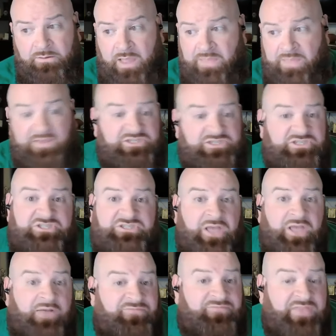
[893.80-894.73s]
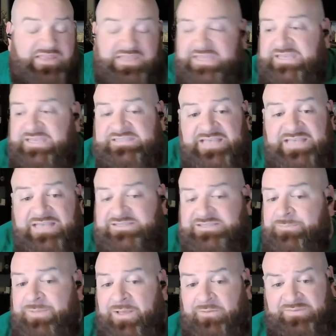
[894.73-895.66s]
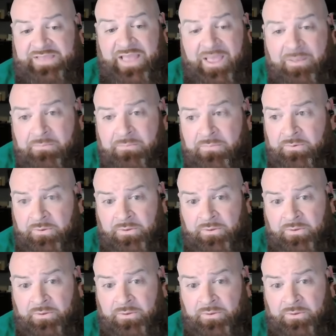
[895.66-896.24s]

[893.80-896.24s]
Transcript: and the stuff that he says about them,